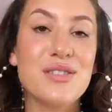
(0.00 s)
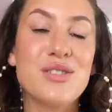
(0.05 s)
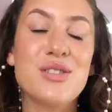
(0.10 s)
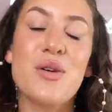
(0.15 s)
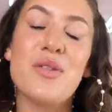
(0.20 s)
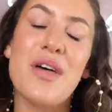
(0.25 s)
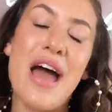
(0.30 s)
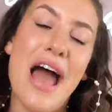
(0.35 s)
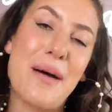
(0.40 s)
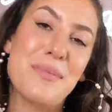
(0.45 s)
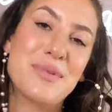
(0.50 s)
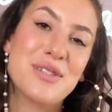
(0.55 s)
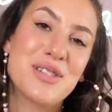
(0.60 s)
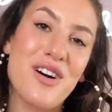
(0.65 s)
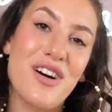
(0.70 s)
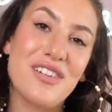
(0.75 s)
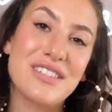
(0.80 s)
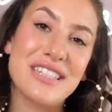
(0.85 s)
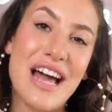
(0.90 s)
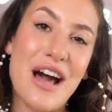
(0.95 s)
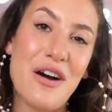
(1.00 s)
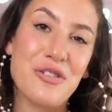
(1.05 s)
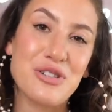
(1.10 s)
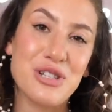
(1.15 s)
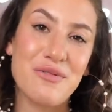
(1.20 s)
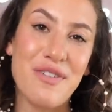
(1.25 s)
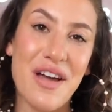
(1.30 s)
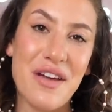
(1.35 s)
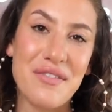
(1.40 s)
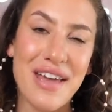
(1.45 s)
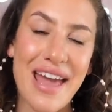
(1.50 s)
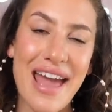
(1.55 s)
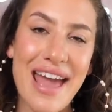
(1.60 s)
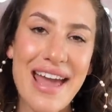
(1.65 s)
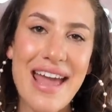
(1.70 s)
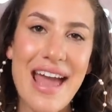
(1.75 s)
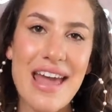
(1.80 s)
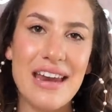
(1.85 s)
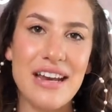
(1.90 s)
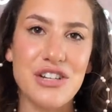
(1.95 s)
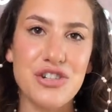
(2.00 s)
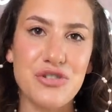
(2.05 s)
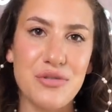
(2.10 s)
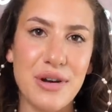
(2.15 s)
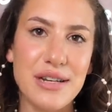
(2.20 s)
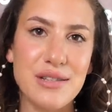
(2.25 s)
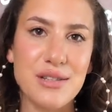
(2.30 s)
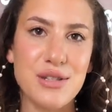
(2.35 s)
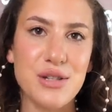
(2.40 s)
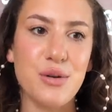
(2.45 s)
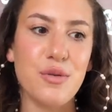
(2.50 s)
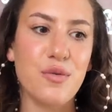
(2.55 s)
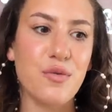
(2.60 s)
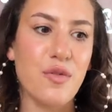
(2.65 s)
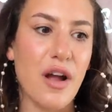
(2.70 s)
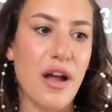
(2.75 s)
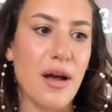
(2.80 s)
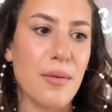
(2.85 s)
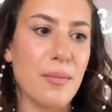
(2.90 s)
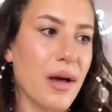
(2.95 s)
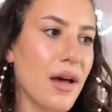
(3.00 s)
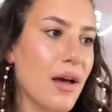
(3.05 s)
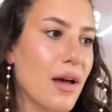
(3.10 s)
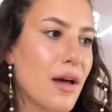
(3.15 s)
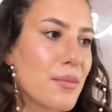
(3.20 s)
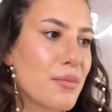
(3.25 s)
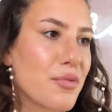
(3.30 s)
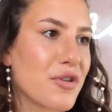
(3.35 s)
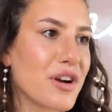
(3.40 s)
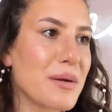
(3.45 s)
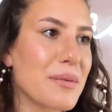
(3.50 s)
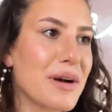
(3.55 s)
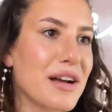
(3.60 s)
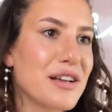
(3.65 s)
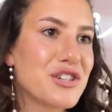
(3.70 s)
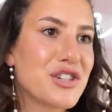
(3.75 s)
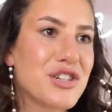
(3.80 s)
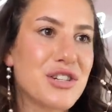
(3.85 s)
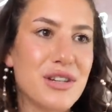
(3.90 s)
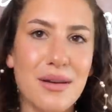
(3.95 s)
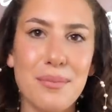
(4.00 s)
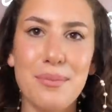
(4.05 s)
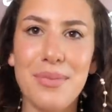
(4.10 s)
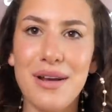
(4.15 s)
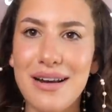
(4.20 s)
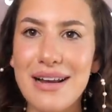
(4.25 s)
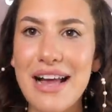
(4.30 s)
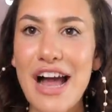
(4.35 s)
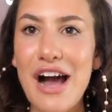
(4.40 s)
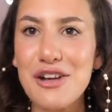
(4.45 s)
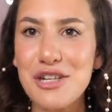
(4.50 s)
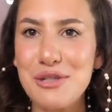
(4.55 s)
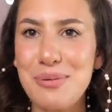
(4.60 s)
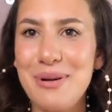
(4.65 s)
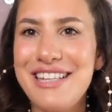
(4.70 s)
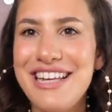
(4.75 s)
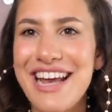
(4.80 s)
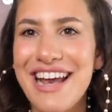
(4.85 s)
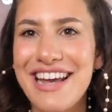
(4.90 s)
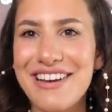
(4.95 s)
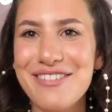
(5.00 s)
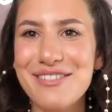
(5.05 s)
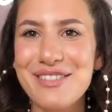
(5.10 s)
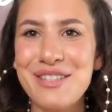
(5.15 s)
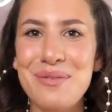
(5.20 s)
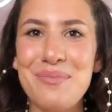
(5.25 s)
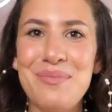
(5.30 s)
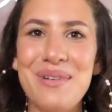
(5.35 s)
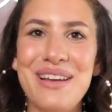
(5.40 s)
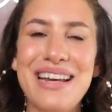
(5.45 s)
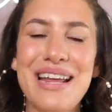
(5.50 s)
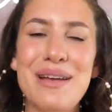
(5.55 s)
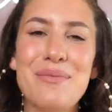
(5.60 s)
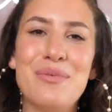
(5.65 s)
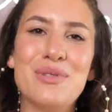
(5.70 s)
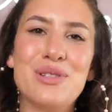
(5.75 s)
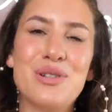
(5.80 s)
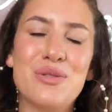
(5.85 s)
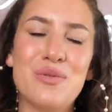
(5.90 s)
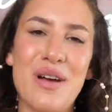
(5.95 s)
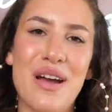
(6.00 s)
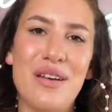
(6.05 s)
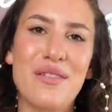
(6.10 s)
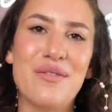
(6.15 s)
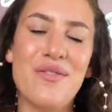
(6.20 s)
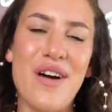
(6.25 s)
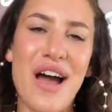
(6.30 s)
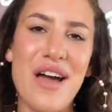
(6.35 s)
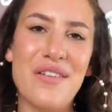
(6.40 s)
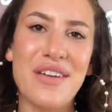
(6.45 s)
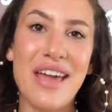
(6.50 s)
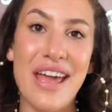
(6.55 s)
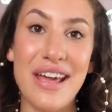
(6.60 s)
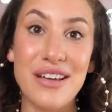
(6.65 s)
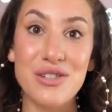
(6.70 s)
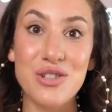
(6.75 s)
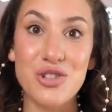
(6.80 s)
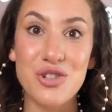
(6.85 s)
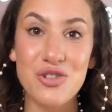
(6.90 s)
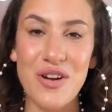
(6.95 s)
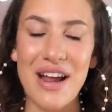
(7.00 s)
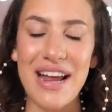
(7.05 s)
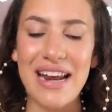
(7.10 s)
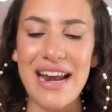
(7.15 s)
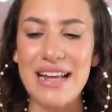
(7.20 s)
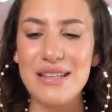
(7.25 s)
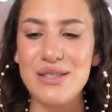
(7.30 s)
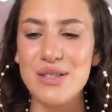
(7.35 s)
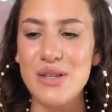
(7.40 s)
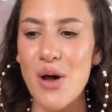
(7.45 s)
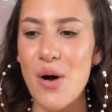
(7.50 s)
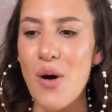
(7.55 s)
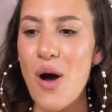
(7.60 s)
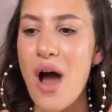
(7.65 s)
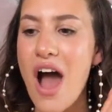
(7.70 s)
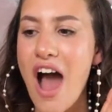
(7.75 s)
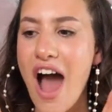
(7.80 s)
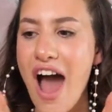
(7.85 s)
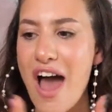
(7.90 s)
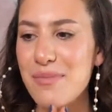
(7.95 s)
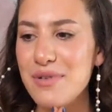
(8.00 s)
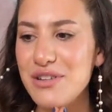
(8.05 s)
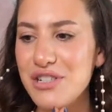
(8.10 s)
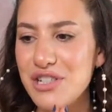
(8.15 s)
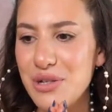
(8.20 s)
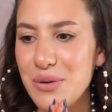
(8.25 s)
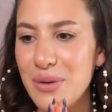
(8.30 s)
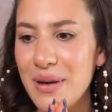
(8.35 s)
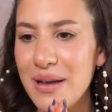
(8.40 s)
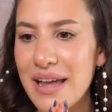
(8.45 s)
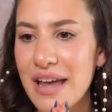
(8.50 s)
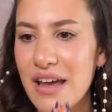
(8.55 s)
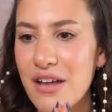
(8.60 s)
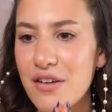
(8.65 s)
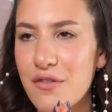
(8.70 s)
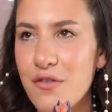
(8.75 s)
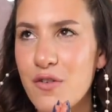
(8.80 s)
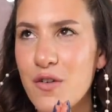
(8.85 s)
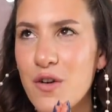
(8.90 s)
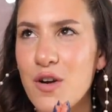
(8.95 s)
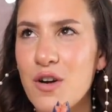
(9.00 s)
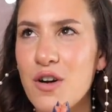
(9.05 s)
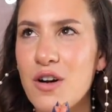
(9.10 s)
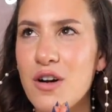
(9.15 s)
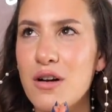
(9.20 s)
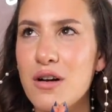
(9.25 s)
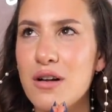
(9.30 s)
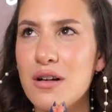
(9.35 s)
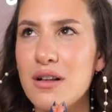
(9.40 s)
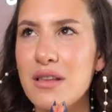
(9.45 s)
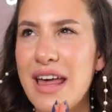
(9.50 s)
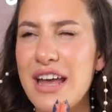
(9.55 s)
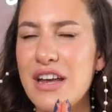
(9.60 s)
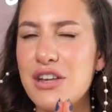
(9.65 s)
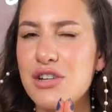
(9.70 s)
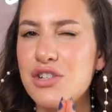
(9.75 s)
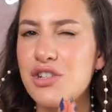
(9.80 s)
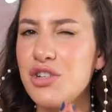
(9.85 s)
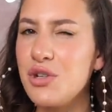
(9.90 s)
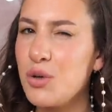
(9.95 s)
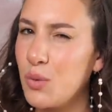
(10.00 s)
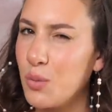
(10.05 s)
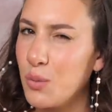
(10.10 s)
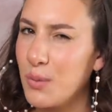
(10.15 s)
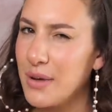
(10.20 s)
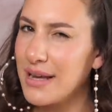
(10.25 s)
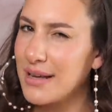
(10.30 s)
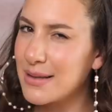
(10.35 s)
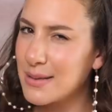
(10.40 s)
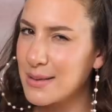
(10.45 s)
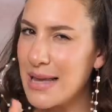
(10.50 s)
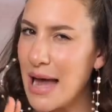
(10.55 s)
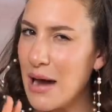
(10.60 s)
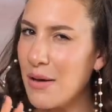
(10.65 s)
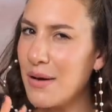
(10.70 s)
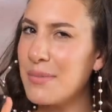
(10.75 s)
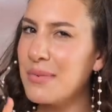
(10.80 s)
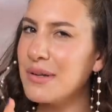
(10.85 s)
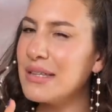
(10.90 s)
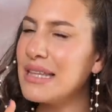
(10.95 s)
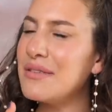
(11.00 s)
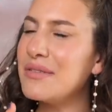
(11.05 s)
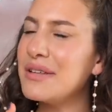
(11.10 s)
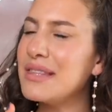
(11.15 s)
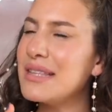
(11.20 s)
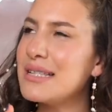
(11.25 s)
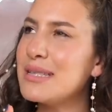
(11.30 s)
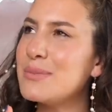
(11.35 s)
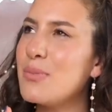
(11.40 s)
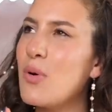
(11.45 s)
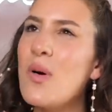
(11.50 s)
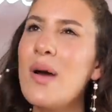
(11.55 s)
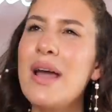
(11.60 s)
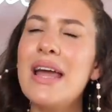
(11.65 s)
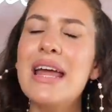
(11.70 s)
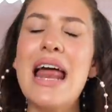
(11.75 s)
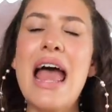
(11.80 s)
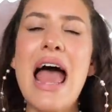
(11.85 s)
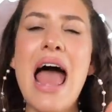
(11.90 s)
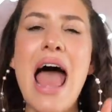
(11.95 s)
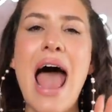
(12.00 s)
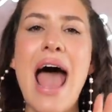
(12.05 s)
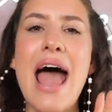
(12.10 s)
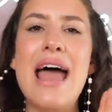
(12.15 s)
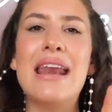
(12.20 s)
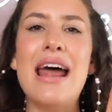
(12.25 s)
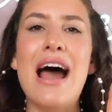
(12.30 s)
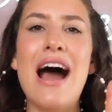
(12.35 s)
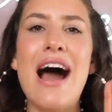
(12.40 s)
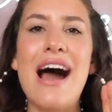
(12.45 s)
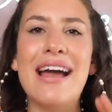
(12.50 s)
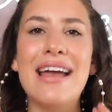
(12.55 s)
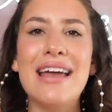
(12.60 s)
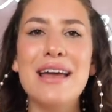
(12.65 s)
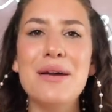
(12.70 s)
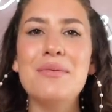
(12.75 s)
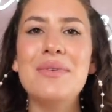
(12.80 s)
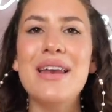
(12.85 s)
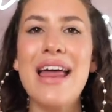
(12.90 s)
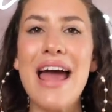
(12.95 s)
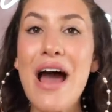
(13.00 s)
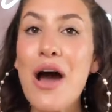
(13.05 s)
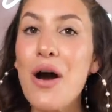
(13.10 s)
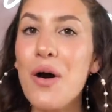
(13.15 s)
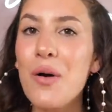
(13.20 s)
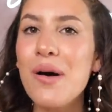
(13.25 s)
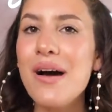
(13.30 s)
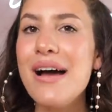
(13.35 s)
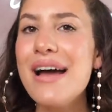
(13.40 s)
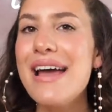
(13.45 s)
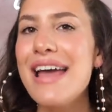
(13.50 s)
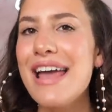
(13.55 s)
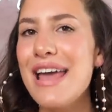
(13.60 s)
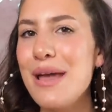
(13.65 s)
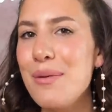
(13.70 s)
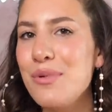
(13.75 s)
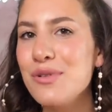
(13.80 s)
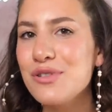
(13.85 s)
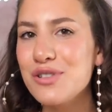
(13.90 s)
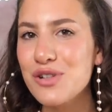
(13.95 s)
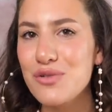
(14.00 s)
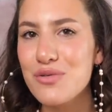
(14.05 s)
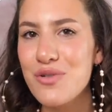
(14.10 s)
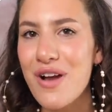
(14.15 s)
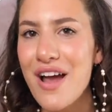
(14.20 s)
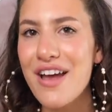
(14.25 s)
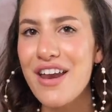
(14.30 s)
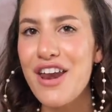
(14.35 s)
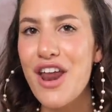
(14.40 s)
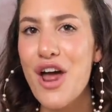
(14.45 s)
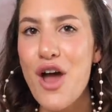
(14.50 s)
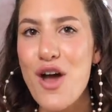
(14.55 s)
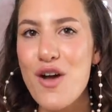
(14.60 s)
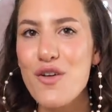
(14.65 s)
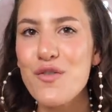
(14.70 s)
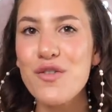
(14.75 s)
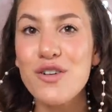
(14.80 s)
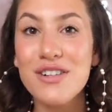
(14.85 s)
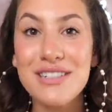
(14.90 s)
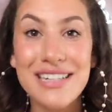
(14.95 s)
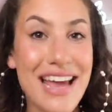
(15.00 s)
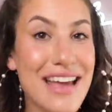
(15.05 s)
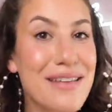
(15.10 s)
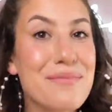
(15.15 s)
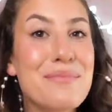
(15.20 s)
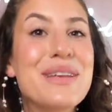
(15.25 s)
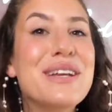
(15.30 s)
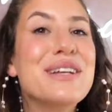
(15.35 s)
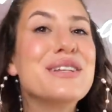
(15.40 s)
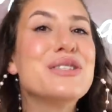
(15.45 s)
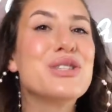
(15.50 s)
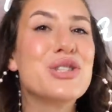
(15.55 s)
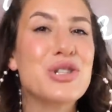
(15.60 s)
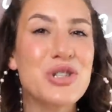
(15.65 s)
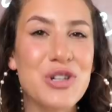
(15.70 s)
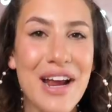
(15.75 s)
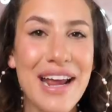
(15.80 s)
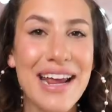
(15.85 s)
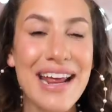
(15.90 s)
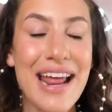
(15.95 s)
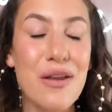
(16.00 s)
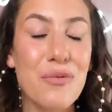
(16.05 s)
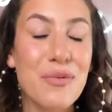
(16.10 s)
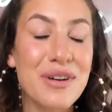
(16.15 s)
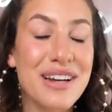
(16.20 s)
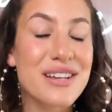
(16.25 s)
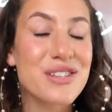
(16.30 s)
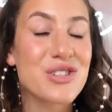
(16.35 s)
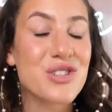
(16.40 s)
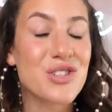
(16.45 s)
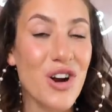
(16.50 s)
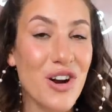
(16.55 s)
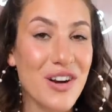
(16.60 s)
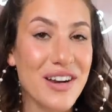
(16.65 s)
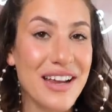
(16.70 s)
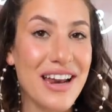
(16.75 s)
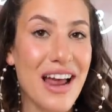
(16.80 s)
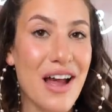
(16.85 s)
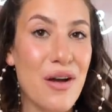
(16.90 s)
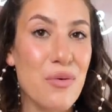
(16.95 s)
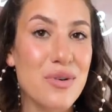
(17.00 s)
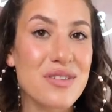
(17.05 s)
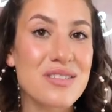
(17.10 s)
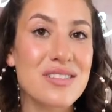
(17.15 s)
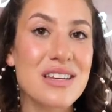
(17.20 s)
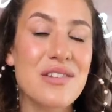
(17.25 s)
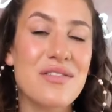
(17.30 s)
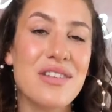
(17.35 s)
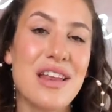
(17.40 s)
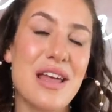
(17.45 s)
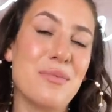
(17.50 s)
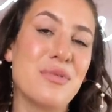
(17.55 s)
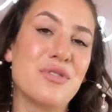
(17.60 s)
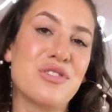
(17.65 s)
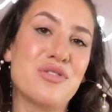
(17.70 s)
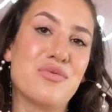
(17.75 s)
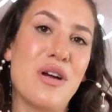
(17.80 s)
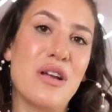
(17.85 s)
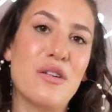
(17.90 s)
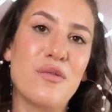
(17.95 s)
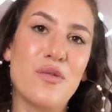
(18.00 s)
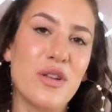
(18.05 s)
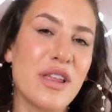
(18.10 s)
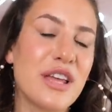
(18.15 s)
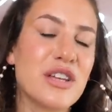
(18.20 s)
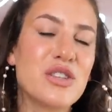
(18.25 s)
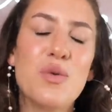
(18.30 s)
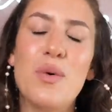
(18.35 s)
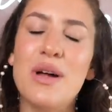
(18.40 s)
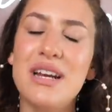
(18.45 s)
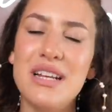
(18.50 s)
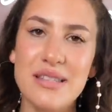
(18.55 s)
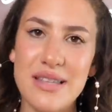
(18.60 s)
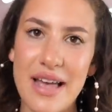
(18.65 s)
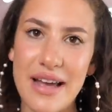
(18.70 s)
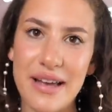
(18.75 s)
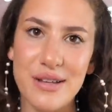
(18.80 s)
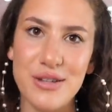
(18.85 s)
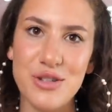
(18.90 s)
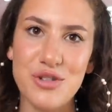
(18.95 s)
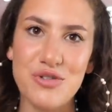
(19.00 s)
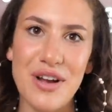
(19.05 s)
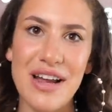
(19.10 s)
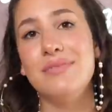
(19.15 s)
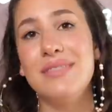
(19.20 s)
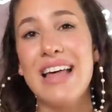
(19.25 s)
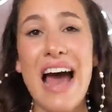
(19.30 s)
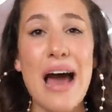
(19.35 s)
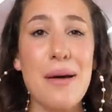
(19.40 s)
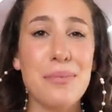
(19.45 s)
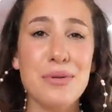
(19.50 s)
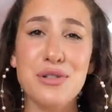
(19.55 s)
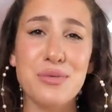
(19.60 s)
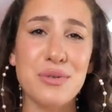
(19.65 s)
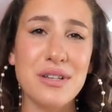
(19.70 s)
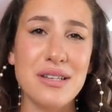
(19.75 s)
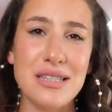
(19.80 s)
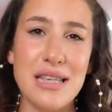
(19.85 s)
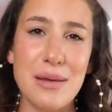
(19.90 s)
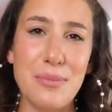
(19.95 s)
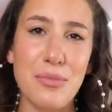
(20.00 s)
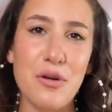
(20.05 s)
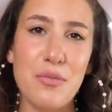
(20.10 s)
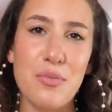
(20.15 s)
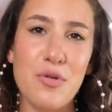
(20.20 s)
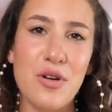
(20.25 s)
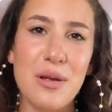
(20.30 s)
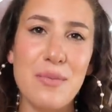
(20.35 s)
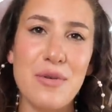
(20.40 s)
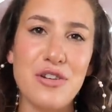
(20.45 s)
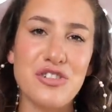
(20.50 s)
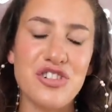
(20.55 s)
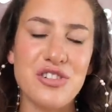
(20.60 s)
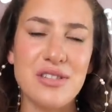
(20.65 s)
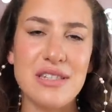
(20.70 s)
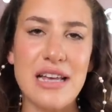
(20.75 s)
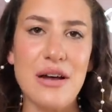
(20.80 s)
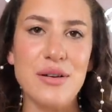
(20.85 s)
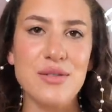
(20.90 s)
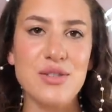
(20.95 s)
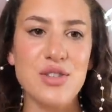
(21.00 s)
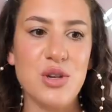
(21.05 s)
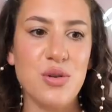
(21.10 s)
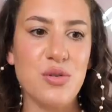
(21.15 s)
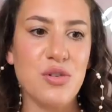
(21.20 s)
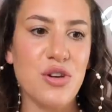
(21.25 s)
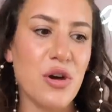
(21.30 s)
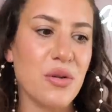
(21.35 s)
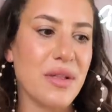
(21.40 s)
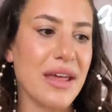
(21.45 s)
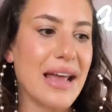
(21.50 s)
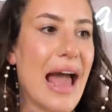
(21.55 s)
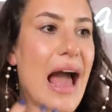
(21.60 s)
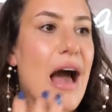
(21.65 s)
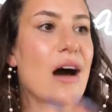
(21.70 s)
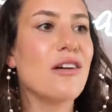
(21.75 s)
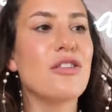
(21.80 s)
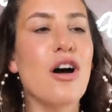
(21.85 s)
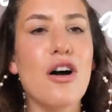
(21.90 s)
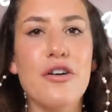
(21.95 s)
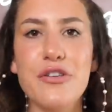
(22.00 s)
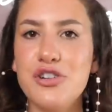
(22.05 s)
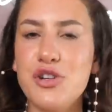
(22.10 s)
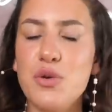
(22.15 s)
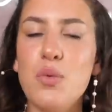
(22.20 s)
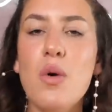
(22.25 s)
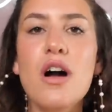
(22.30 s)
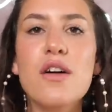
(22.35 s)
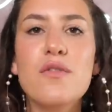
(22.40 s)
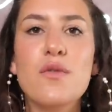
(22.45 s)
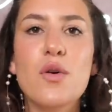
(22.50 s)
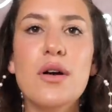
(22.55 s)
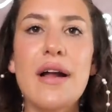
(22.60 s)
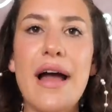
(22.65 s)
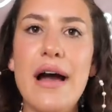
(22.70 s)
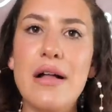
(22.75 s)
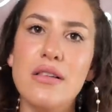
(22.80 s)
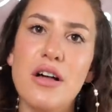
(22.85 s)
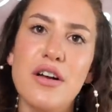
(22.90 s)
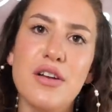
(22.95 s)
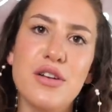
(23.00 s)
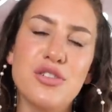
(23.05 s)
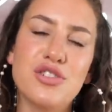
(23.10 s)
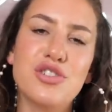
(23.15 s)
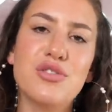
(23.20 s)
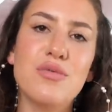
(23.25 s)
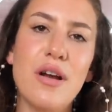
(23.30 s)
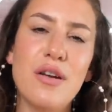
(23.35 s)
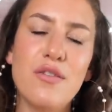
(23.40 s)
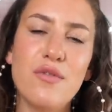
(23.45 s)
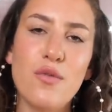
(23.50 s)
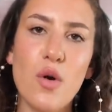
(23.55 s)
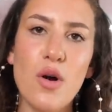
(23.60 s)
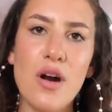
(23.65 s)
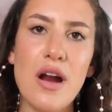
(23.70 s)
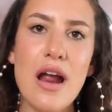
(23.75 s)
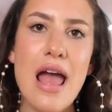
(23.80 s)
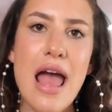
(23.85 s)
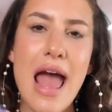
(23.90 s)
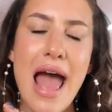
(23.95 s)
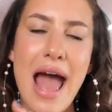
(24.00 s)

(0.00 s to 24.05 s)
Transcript: So the app is called Couch to 5K and it trains you from pretty much being a couch potato to being able to run 5K straight. And so I've been doing it for like two weeks now, I believe at this point, and I am now able to run for 10 minutes straight. And when I started, I wasn't even able to run for like 20 seconds straight. The app is really simple. It pretty much just tells you, you know, like how long you should walk for, how long you should run for.